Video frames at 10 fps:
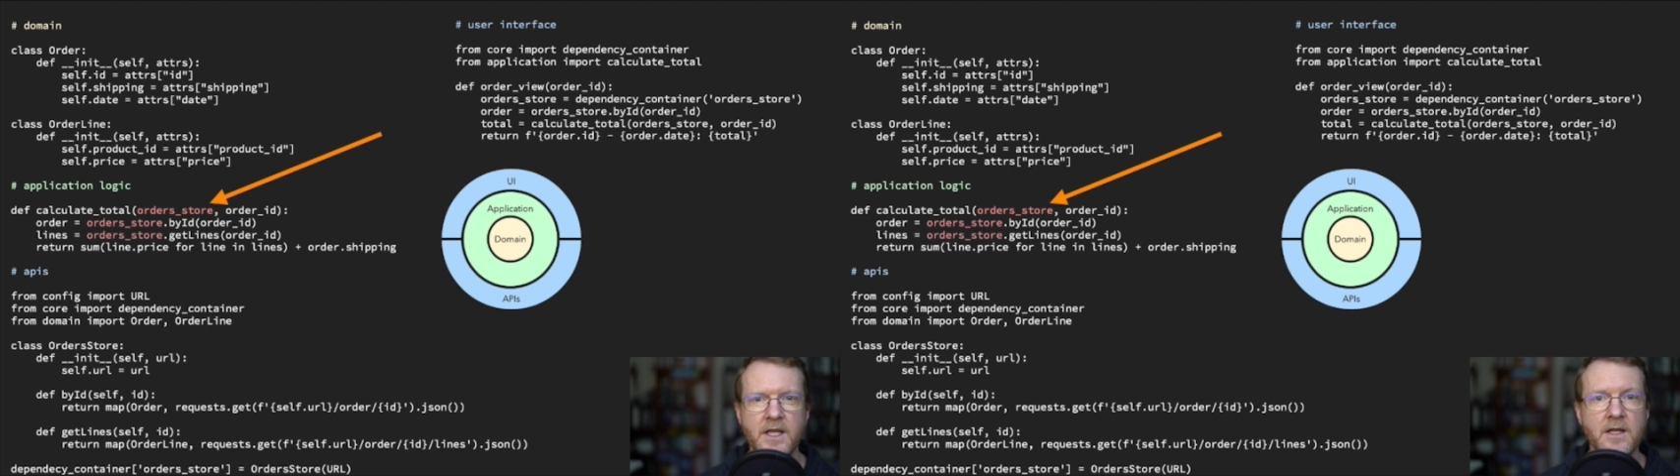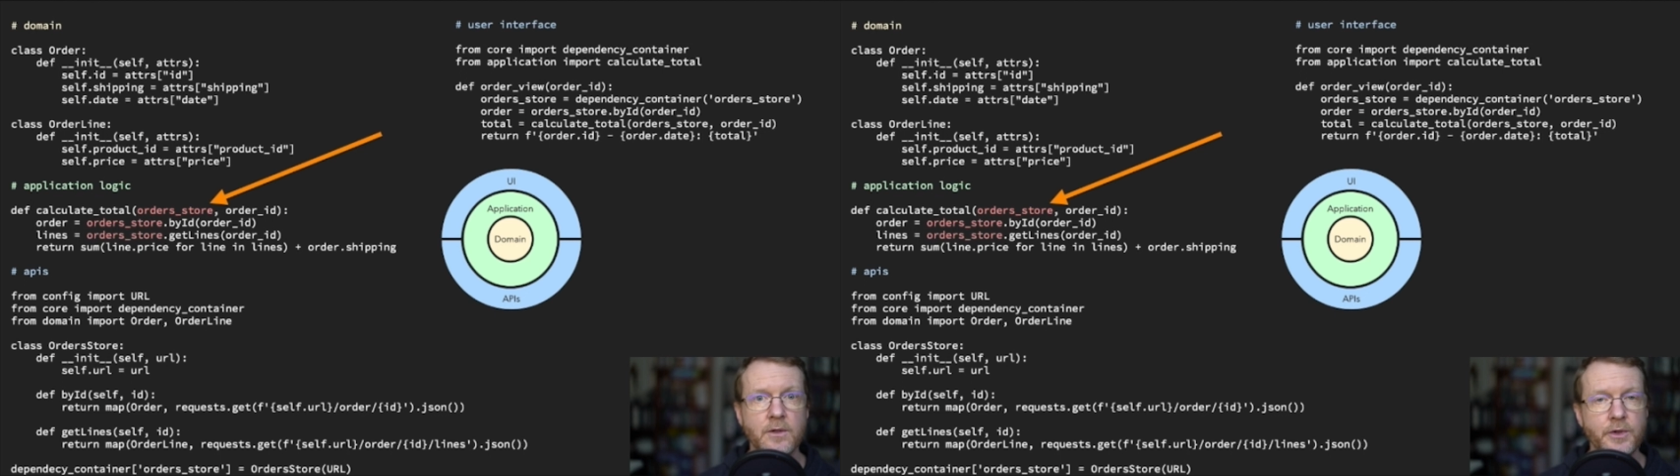
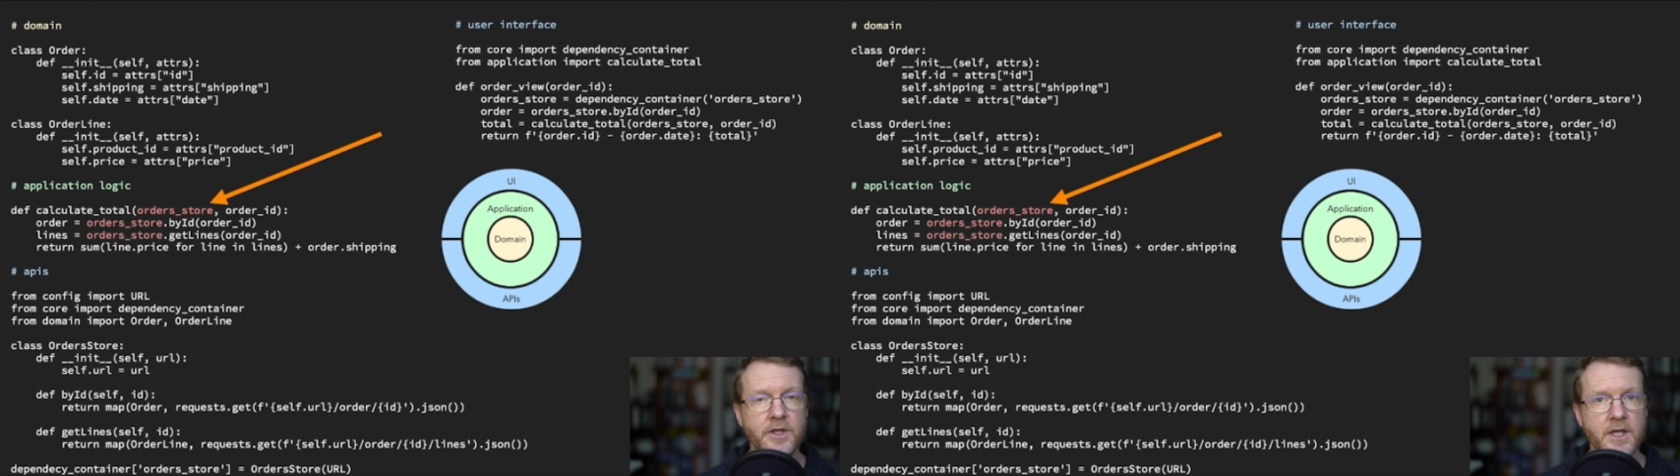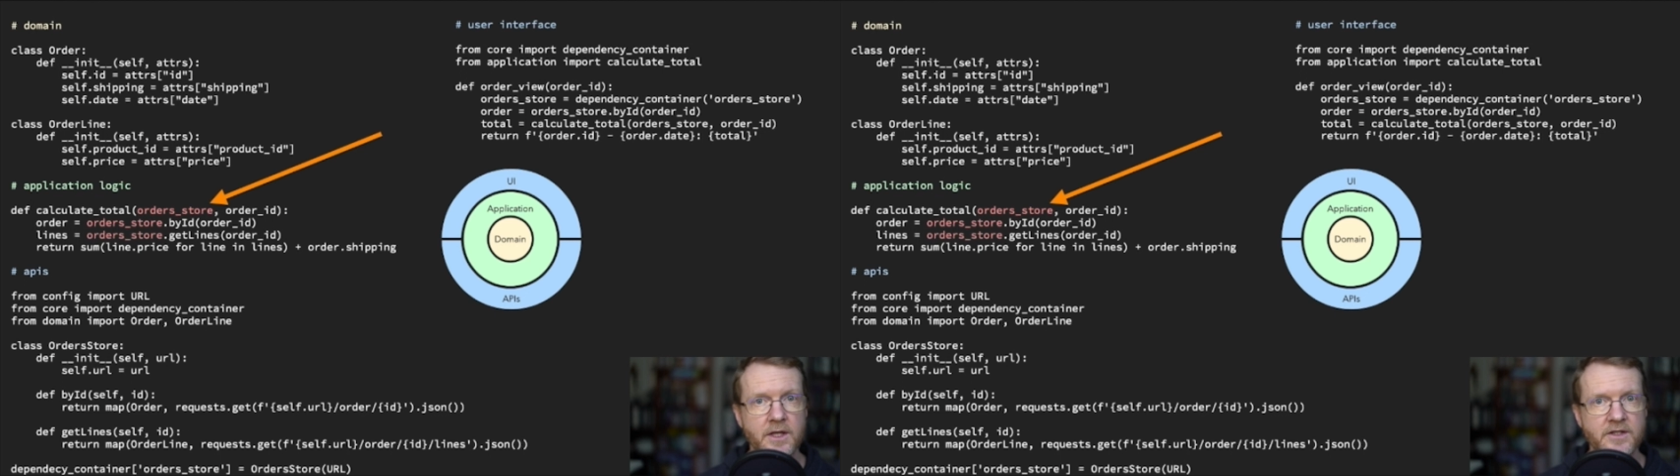
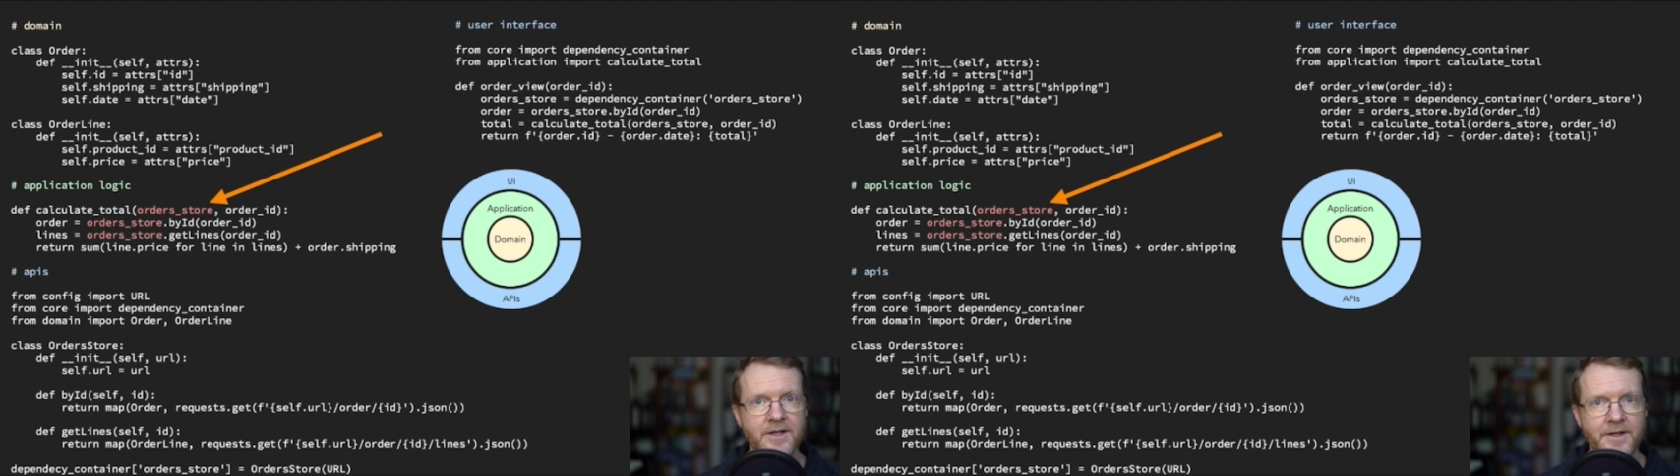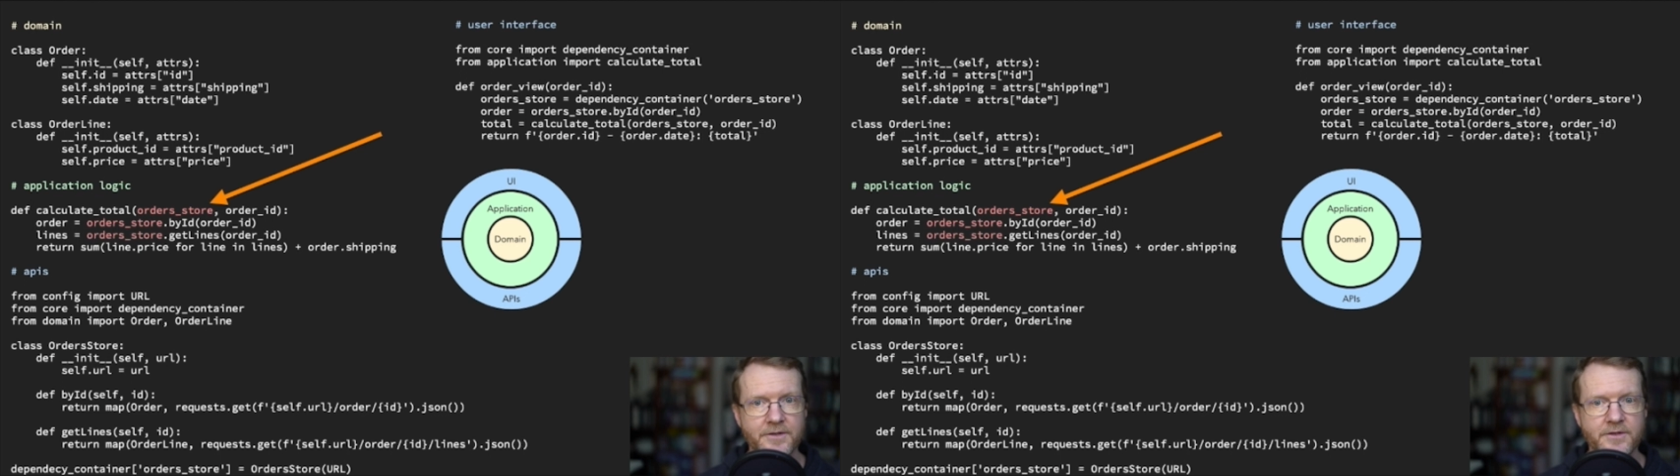including in
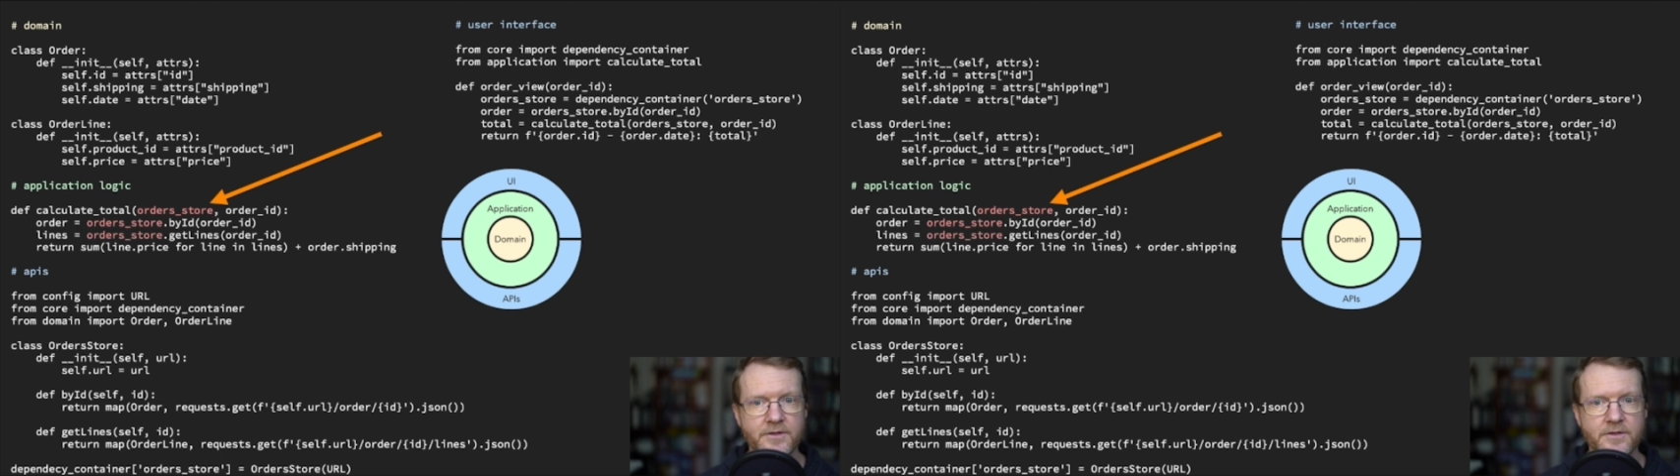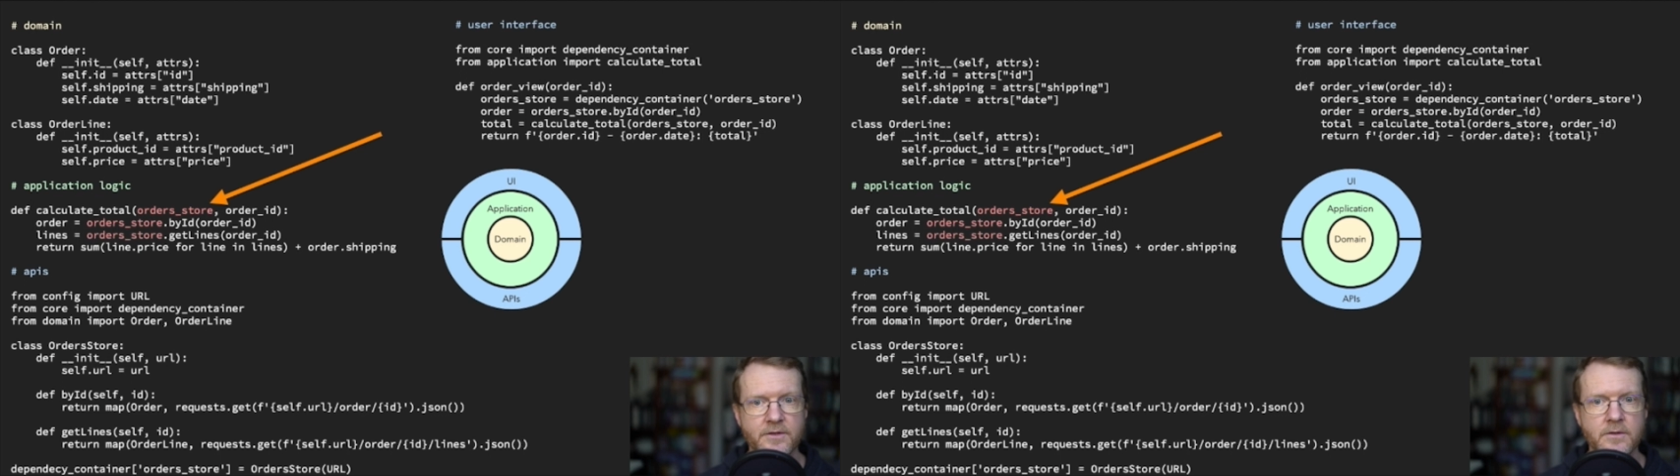
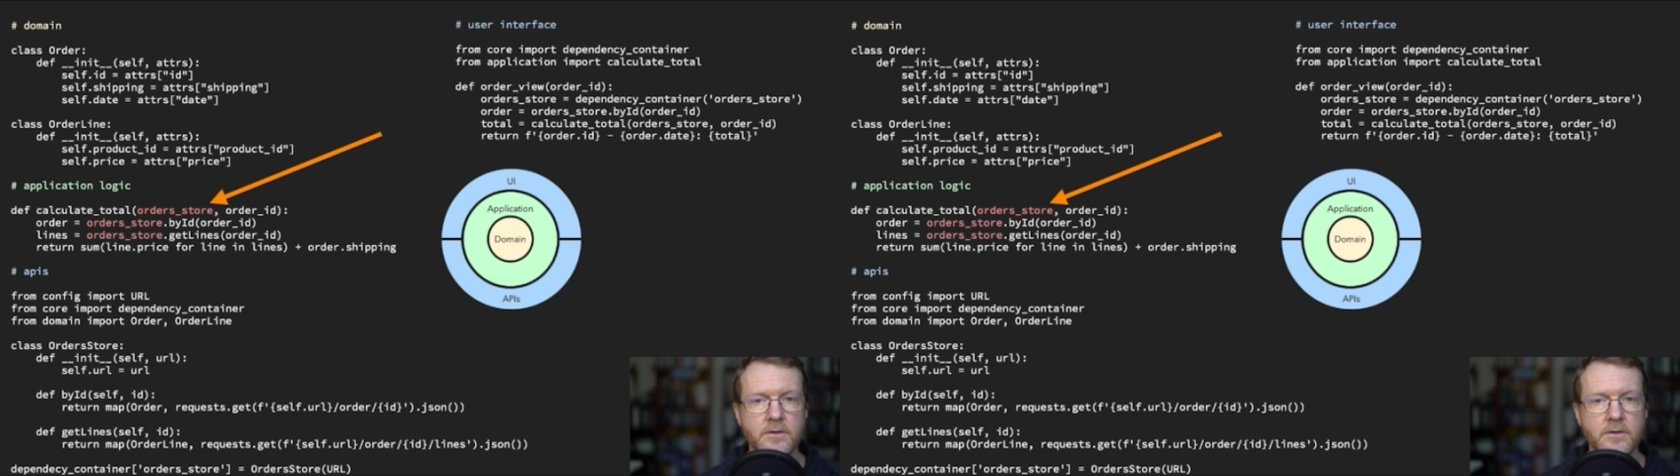tests,